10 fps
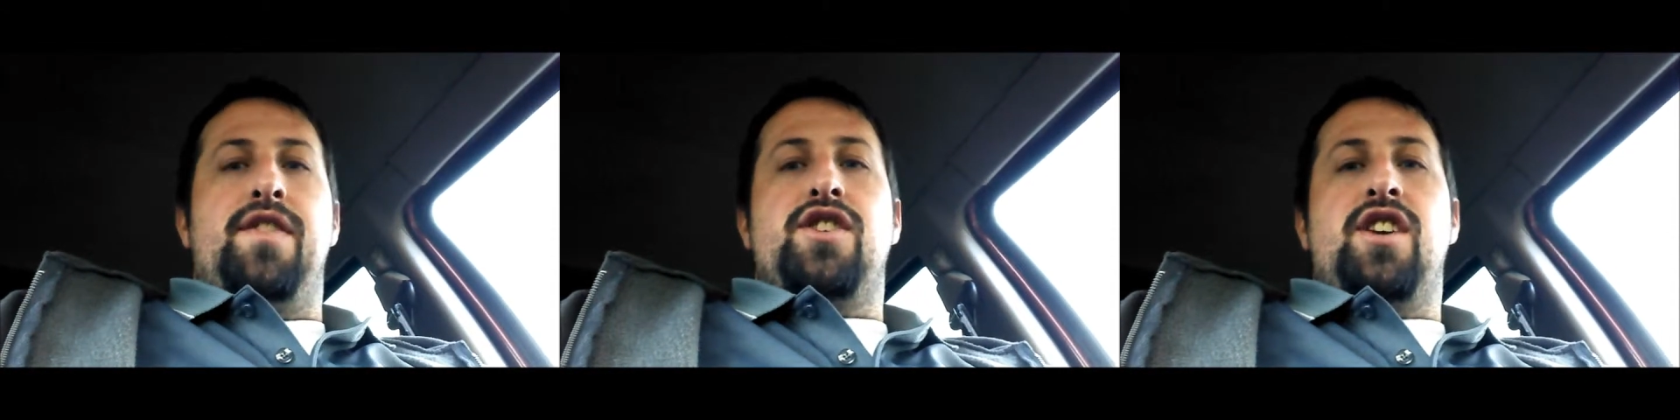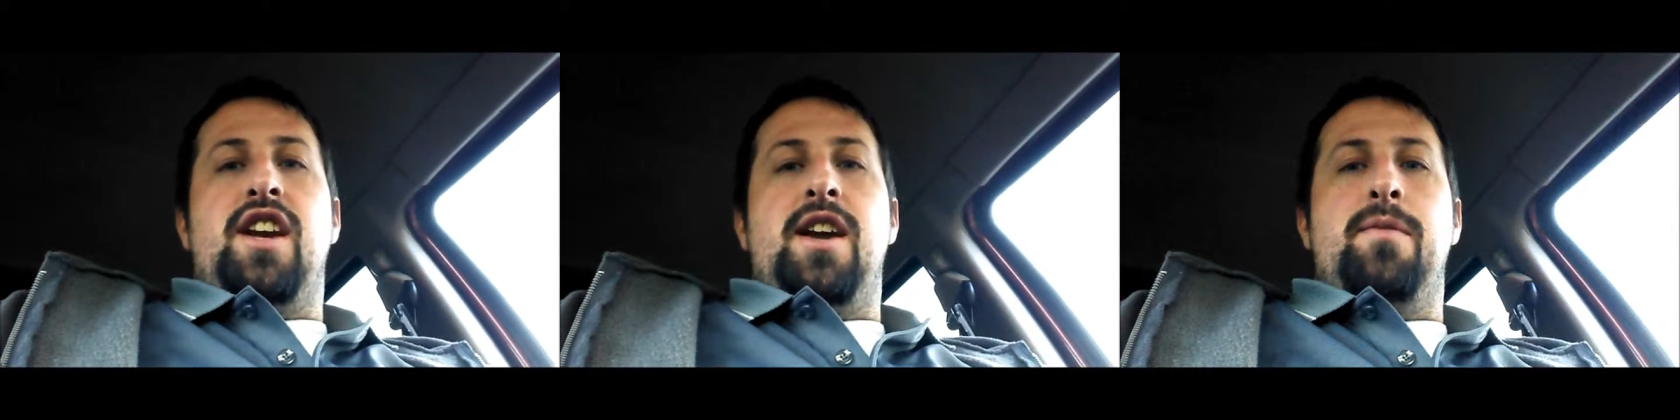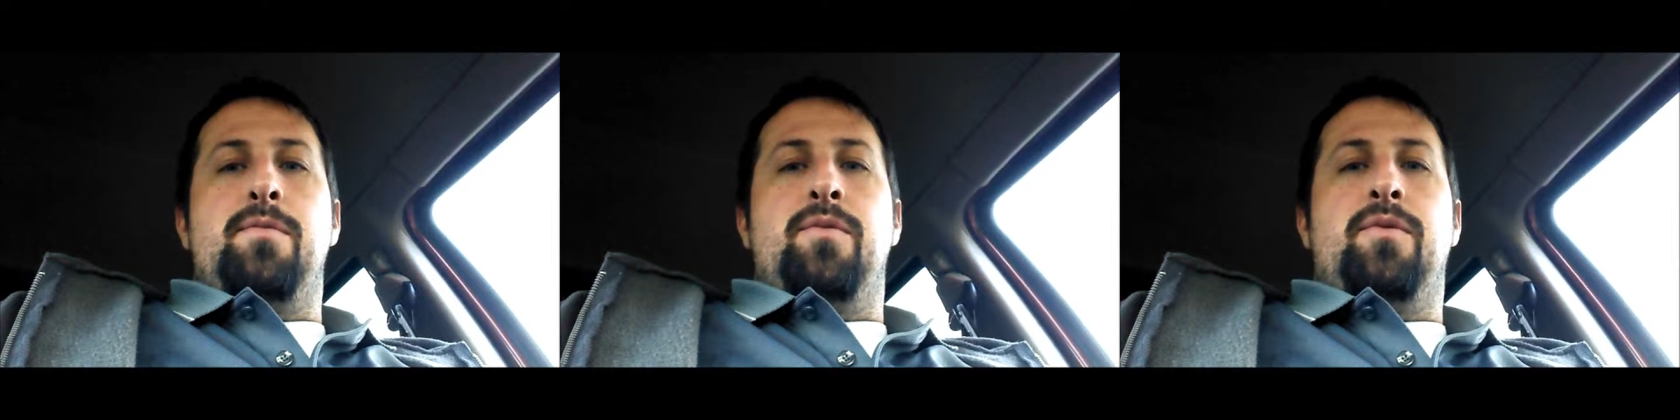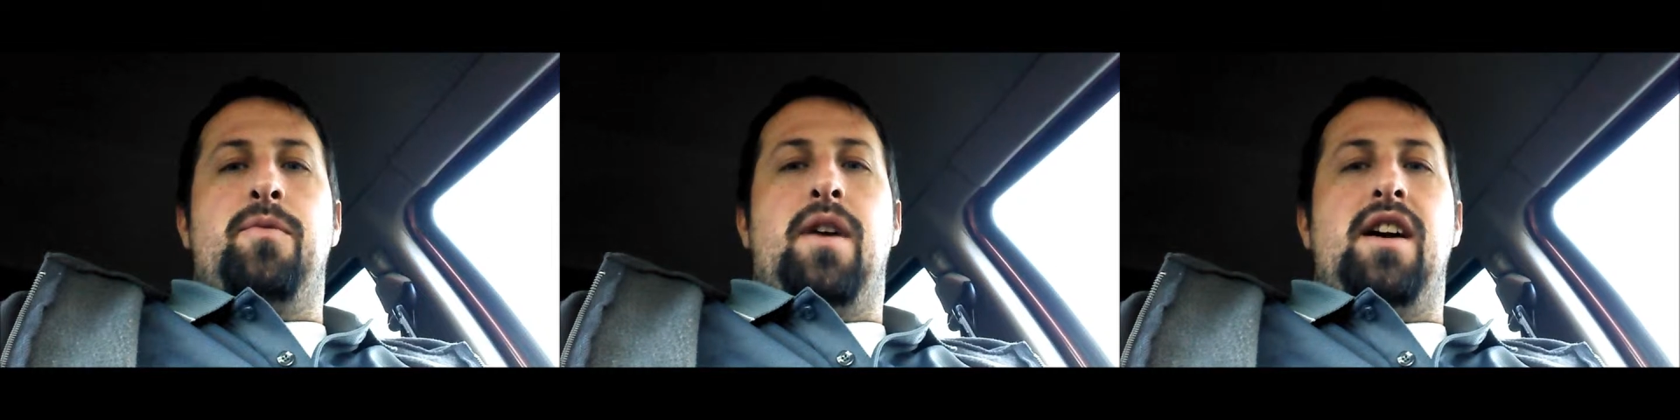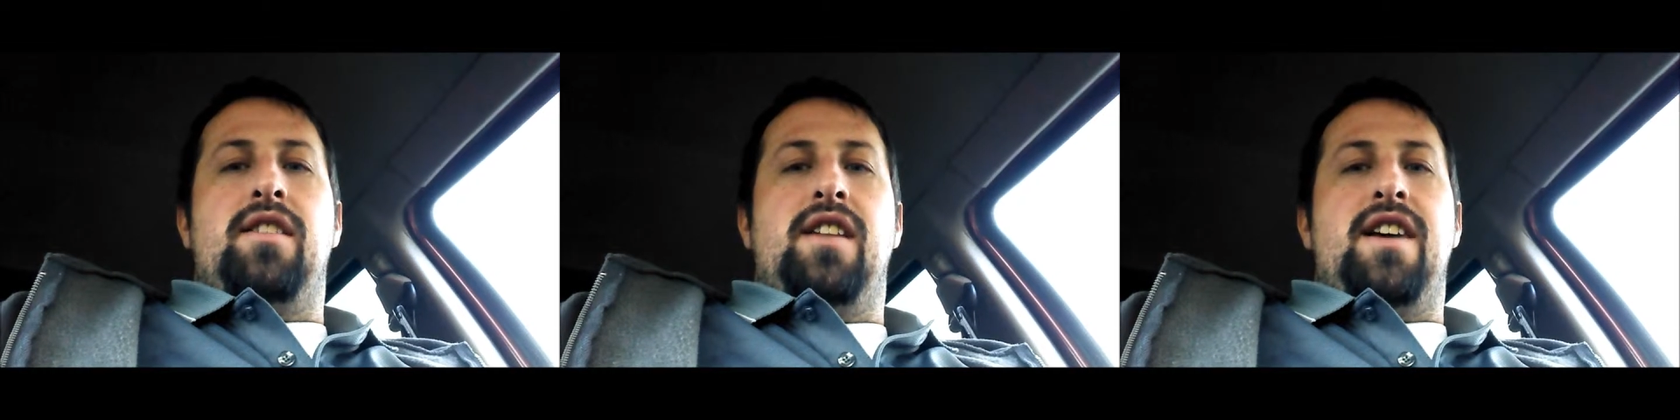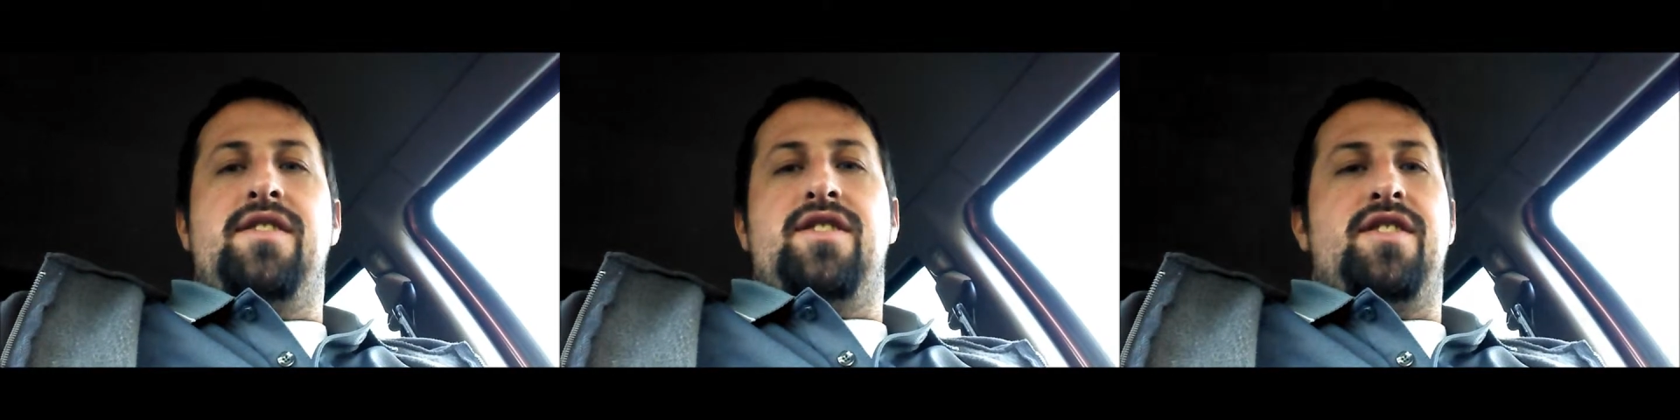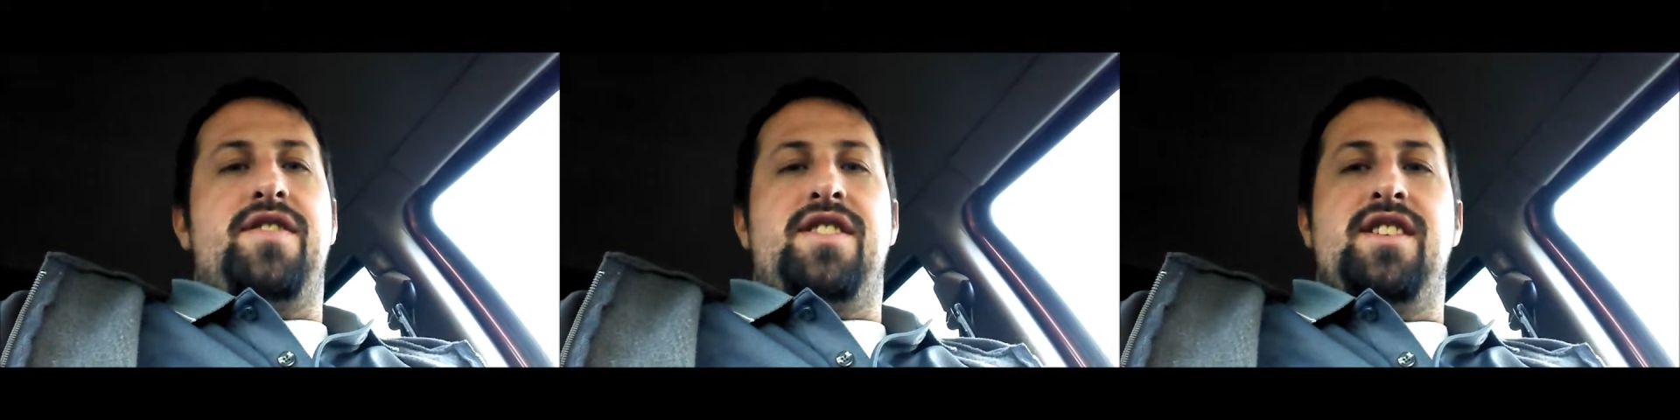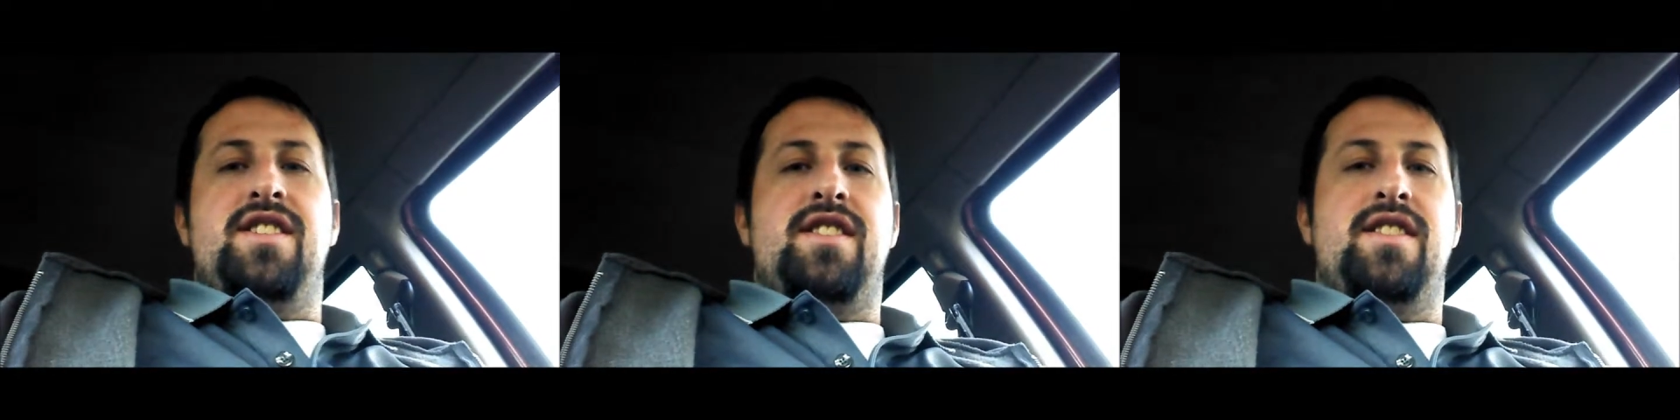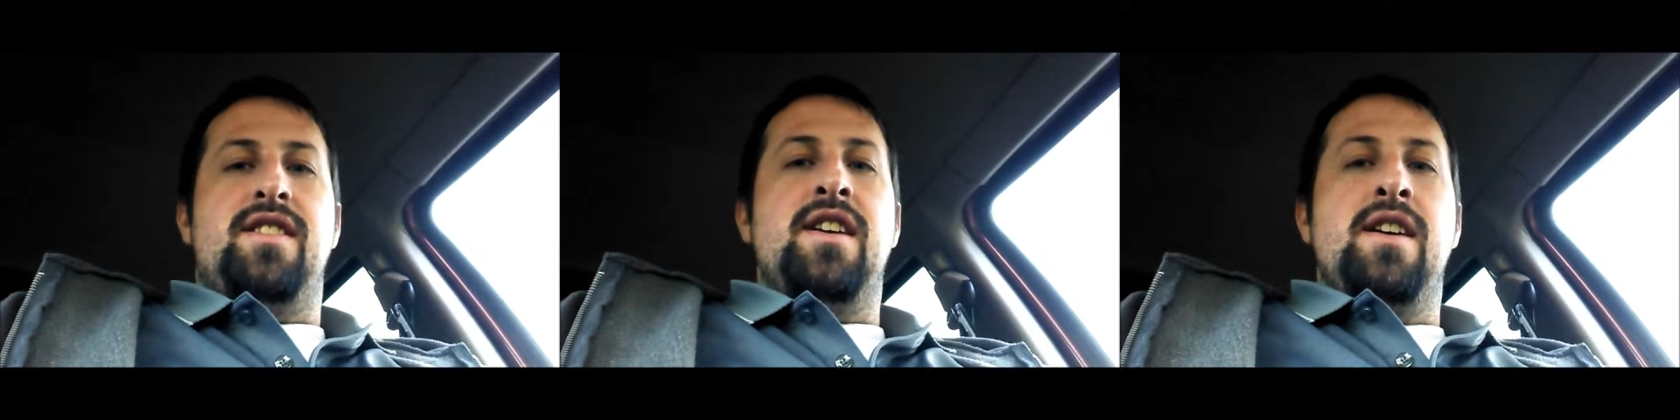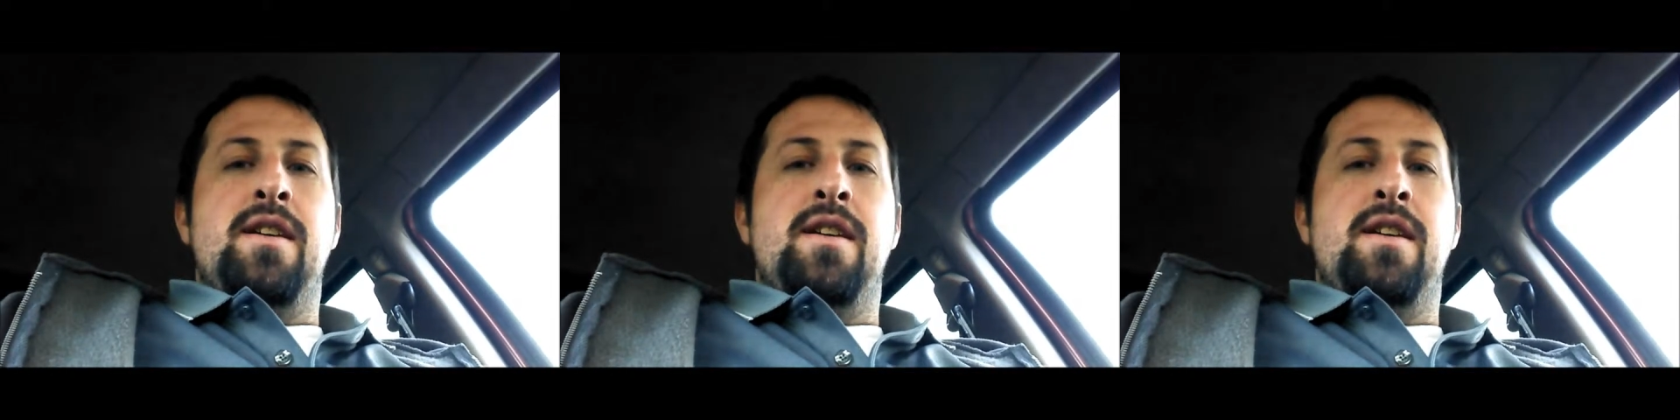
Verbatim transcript: Fish and Game Wildlife Services and,